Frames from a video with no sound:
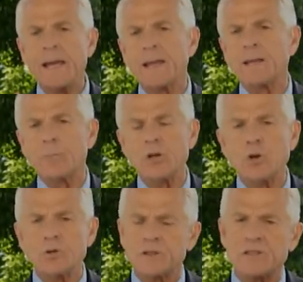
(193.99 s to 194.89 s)
They can be
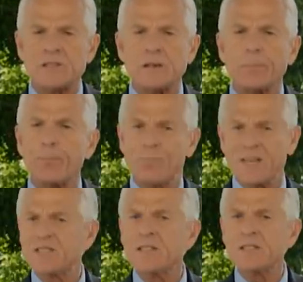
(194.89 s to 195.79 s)
used to steal
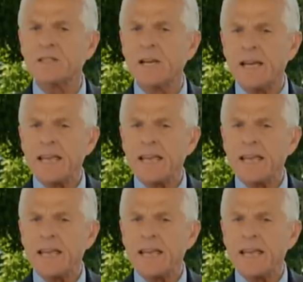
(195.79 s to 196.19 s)
business,